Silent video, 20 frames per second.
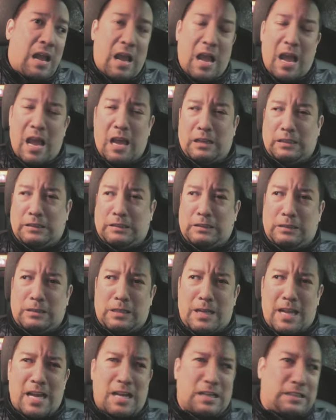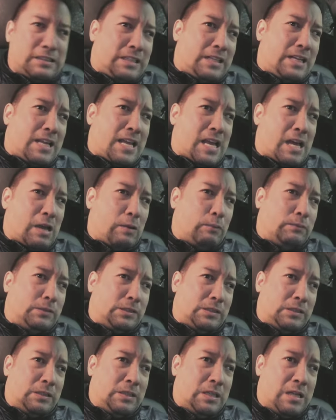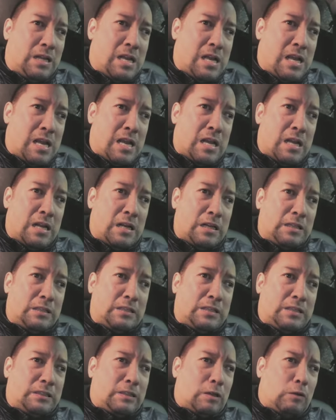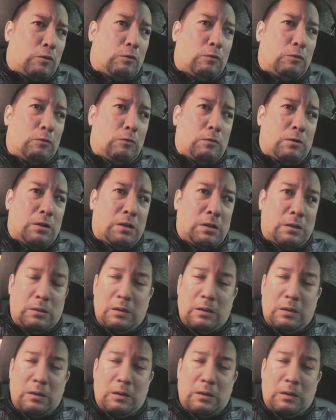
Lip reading: as taxi cabs and just old